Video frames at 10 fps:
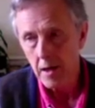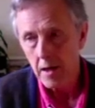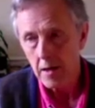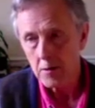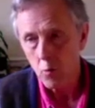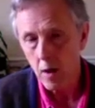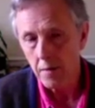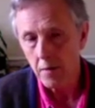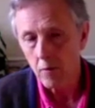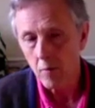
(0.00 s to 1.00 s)
is
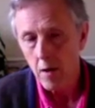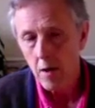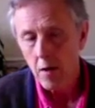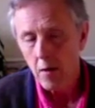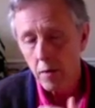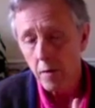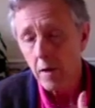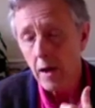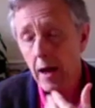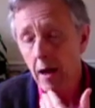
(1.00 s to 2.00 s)
when
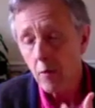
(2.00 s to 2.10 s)
the